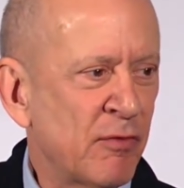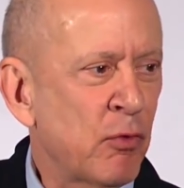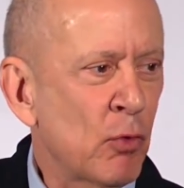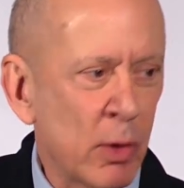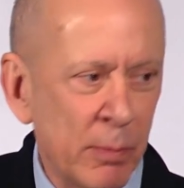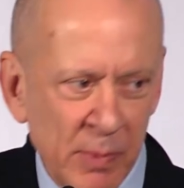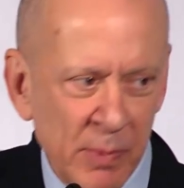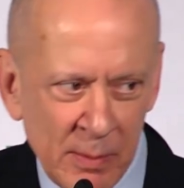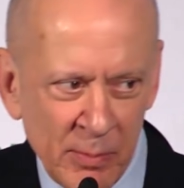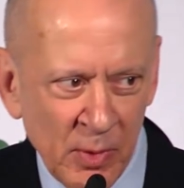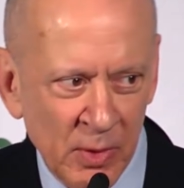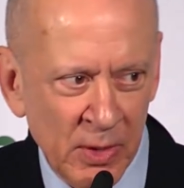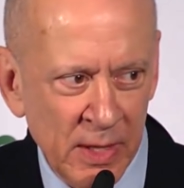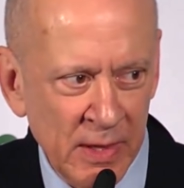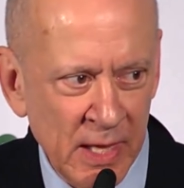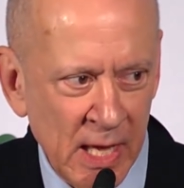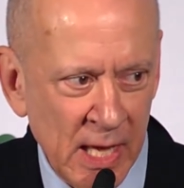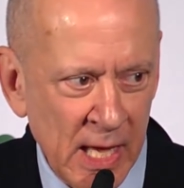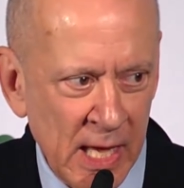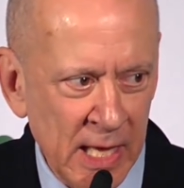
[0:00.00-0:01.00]
4 people
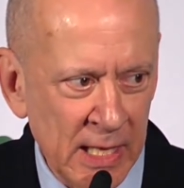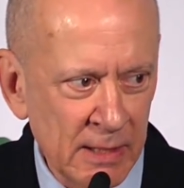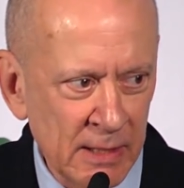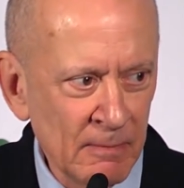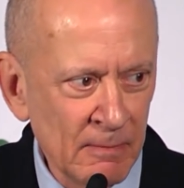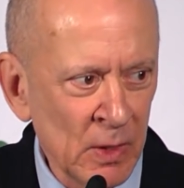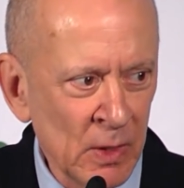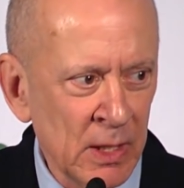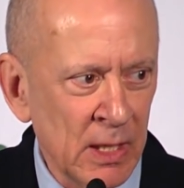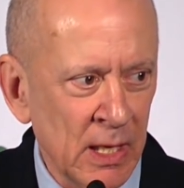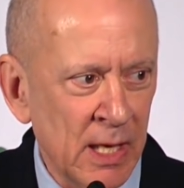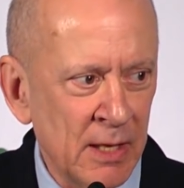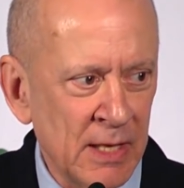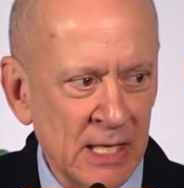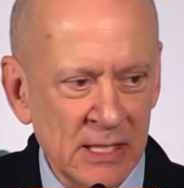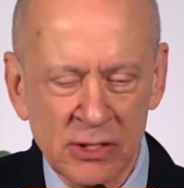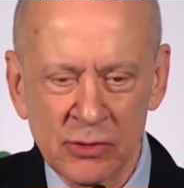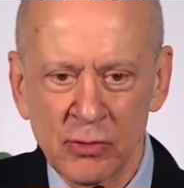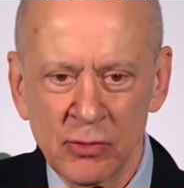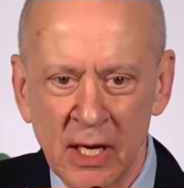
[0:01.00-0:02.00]
in the head and
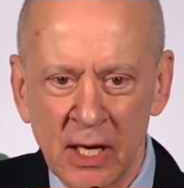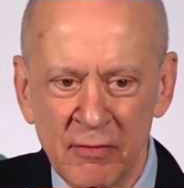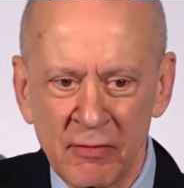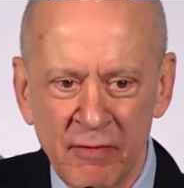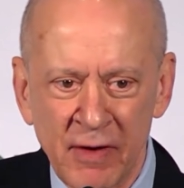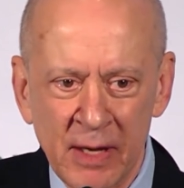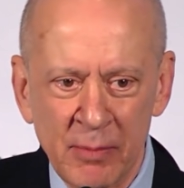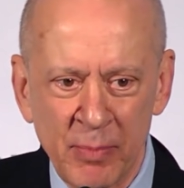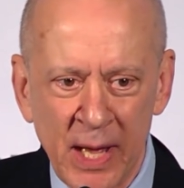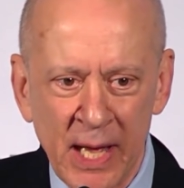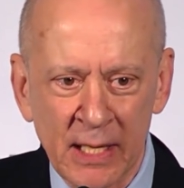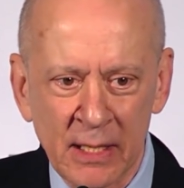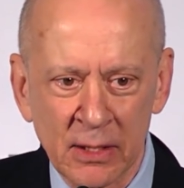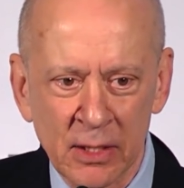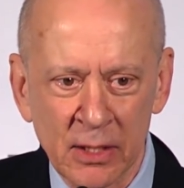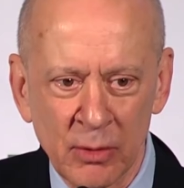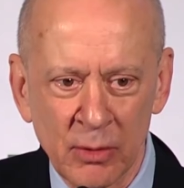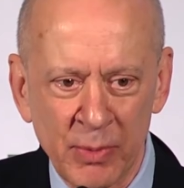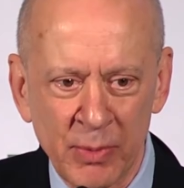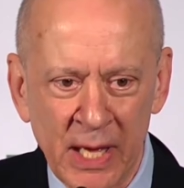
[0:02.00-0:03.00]
they try and fight back a
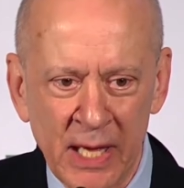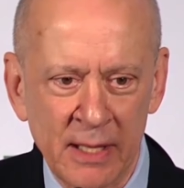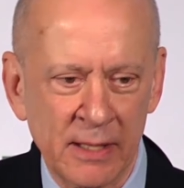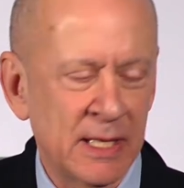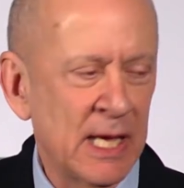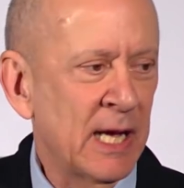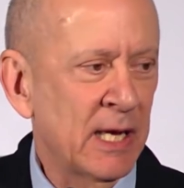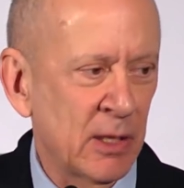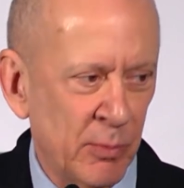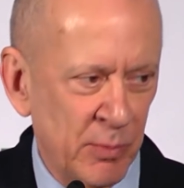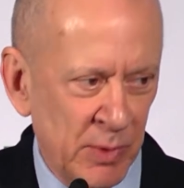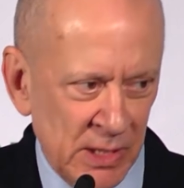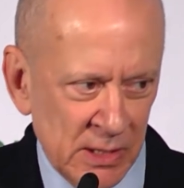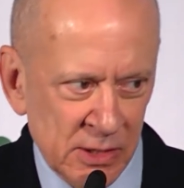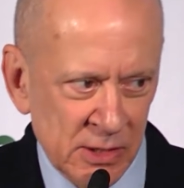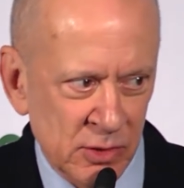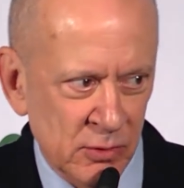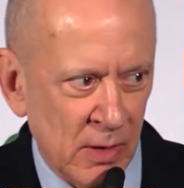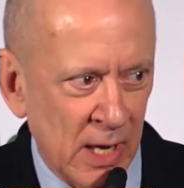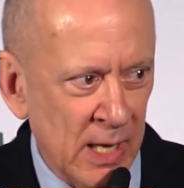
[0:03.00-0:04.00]
little bit, that could be
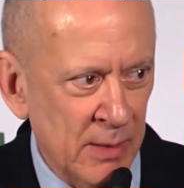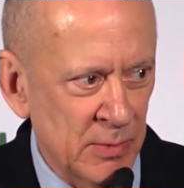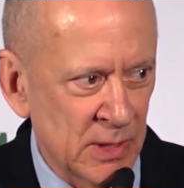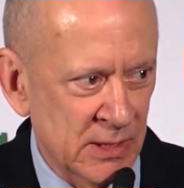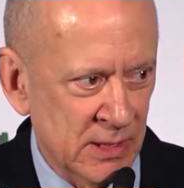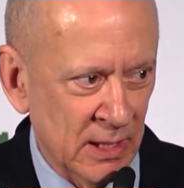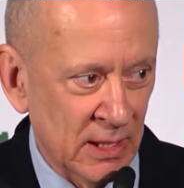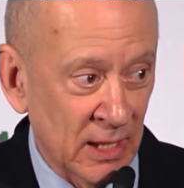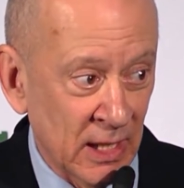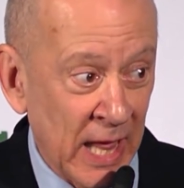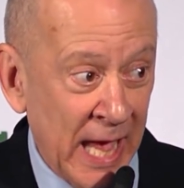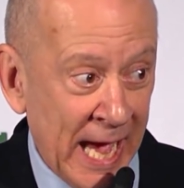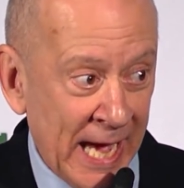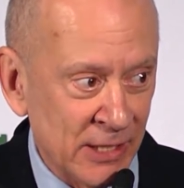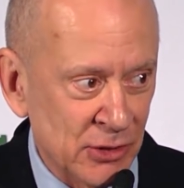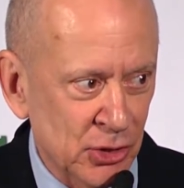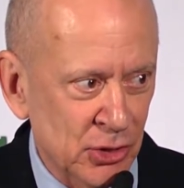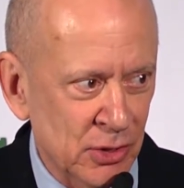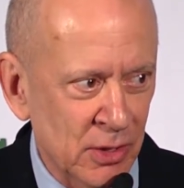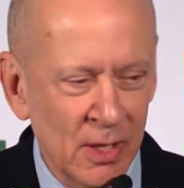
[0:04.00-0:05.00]
described as a
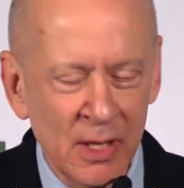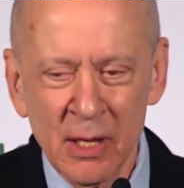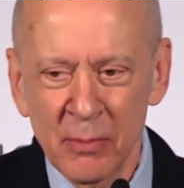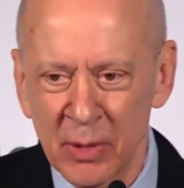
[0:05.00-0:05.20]
clash.